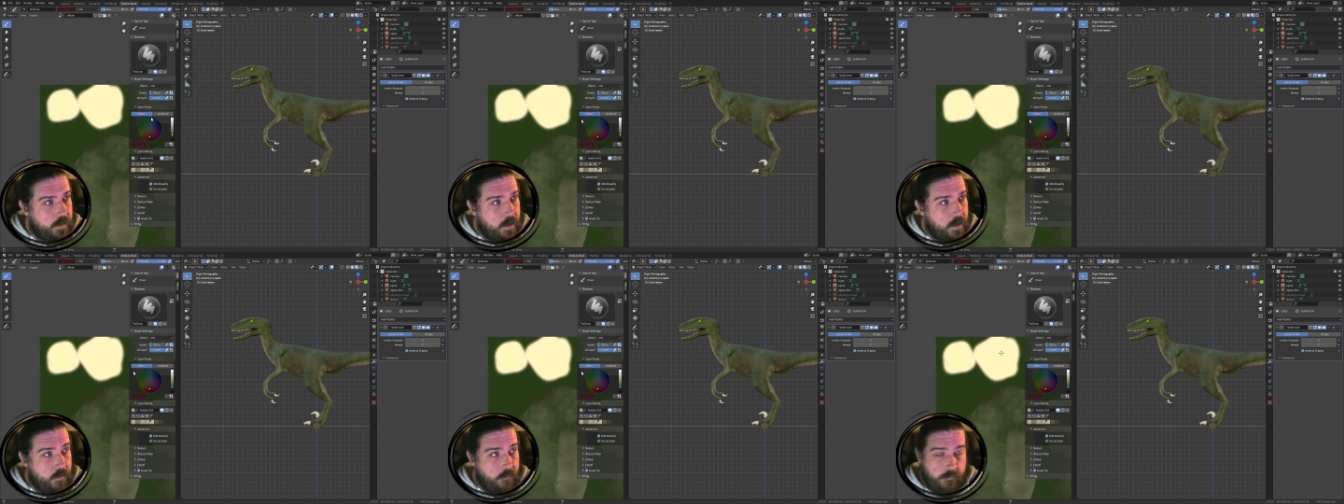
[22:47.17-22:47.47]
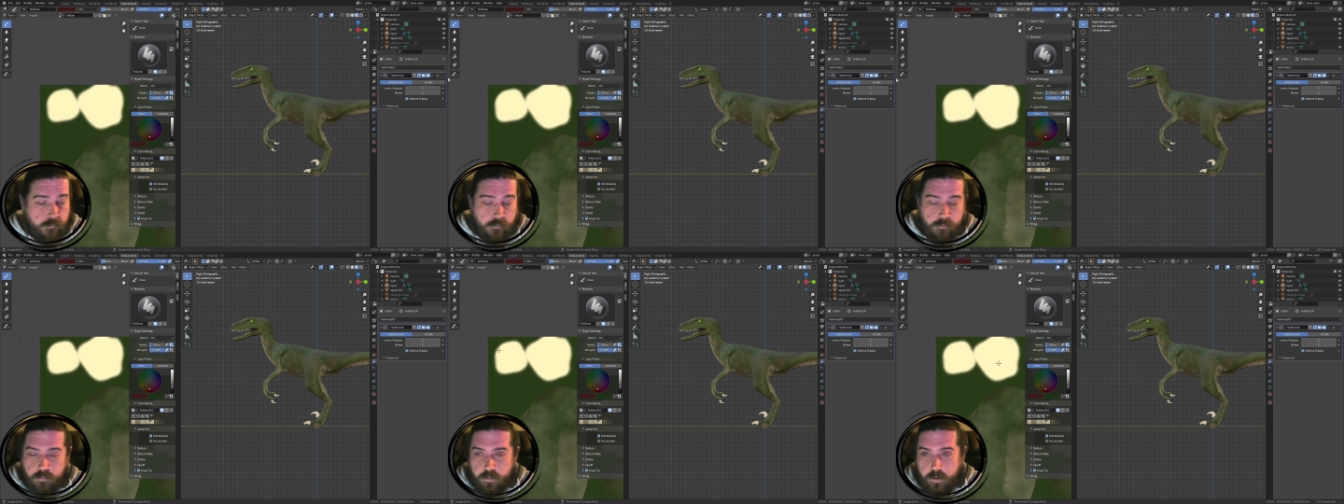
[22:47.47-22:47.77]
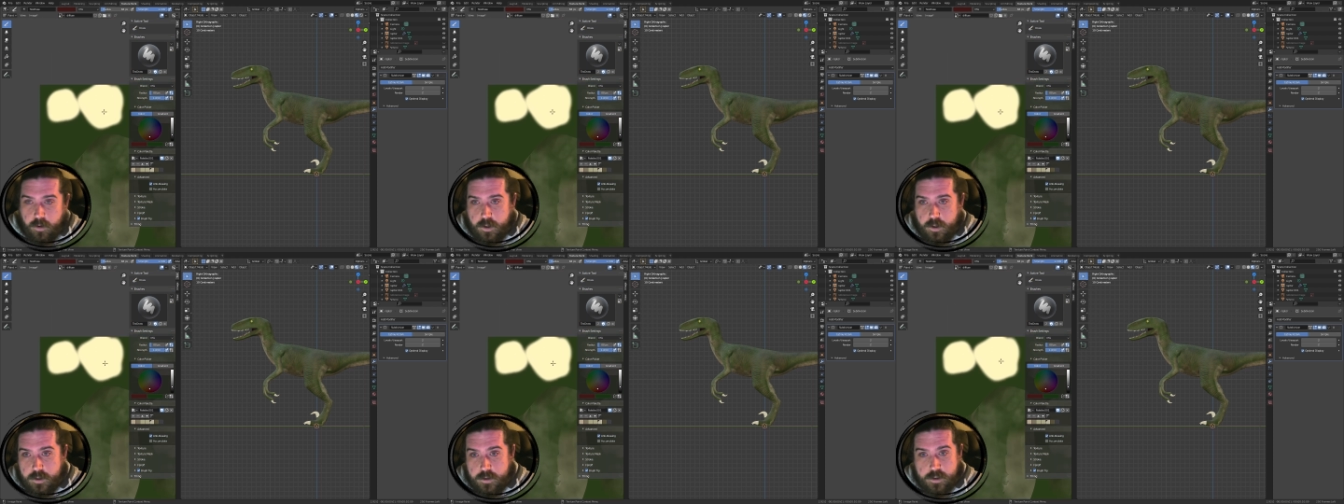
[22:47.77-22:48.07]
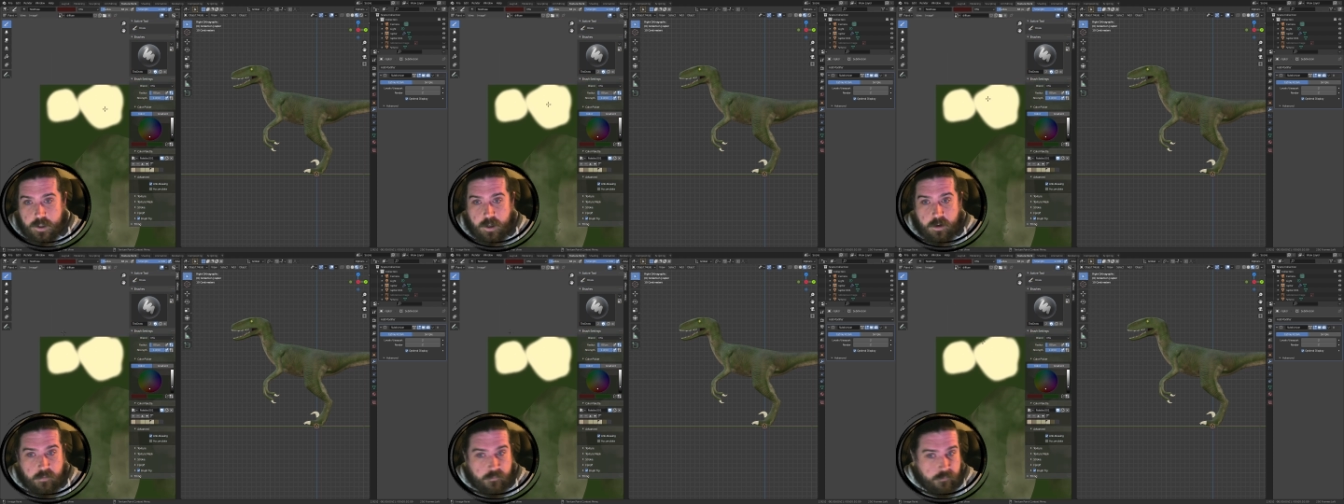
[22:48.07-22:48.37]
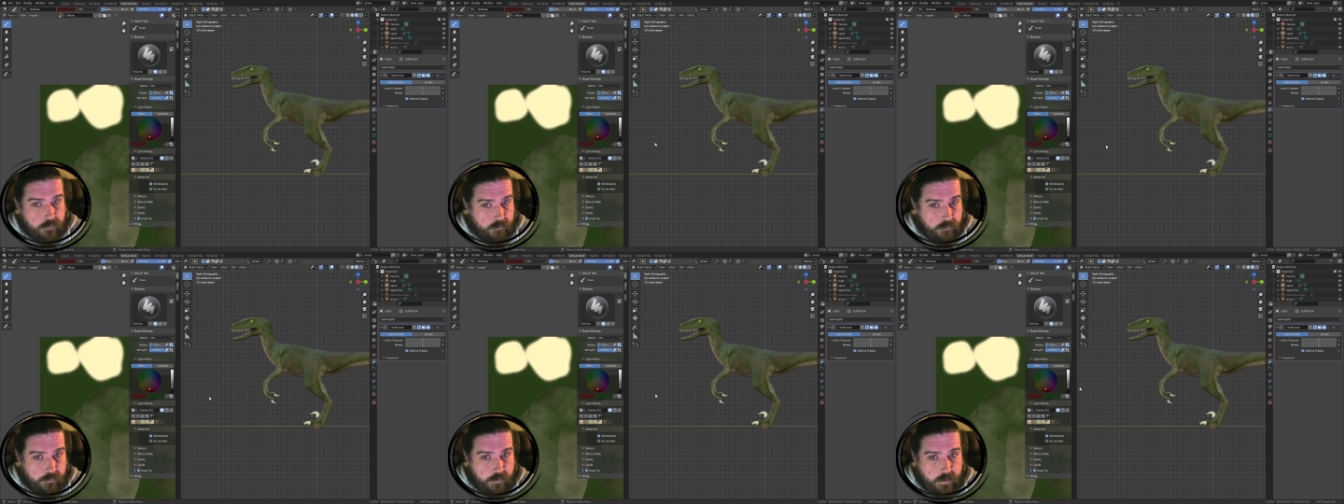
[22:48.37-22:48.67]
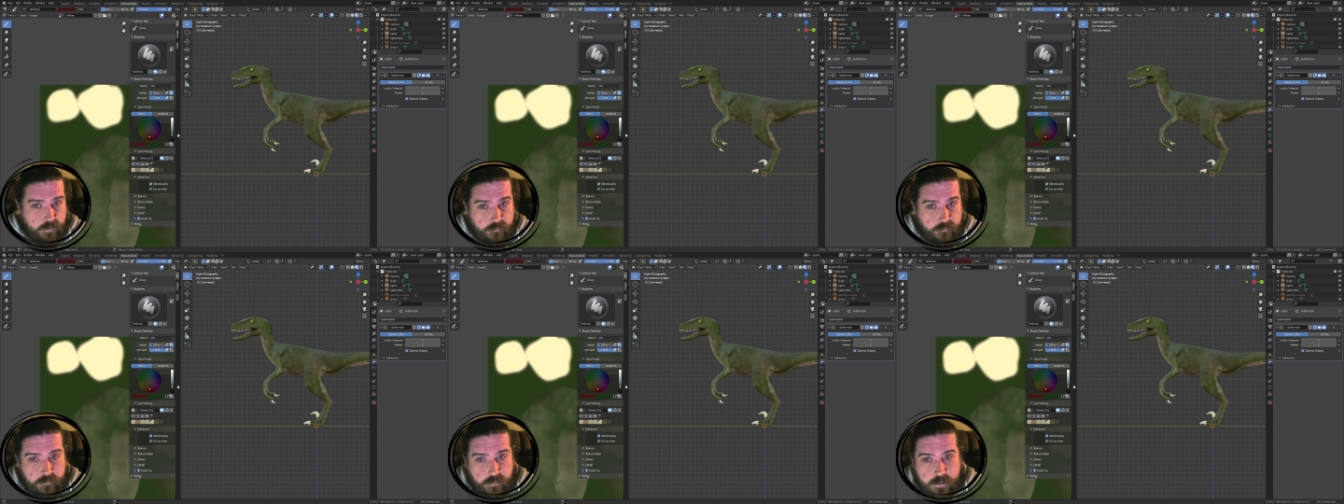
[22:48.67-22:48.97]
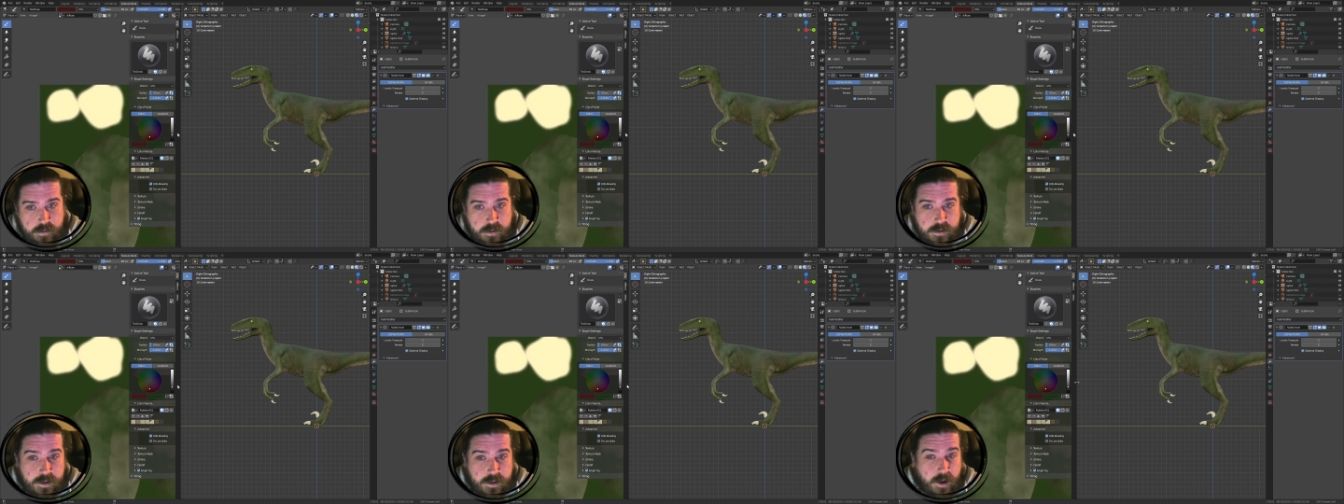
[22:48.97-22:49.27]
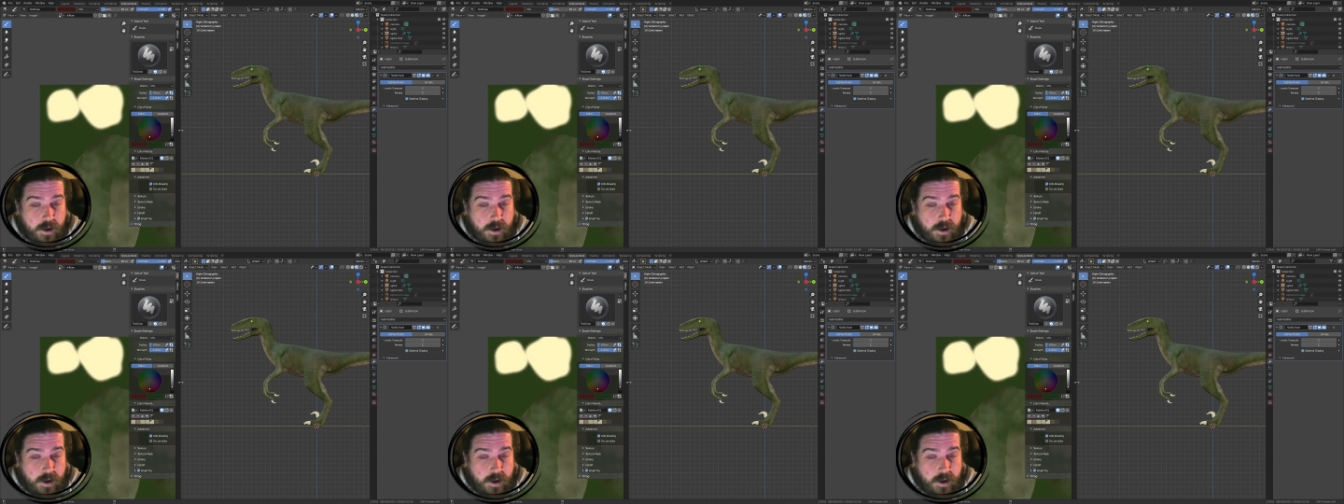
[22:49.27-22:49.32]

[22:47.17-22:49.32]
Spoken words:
from what I can tell from reference,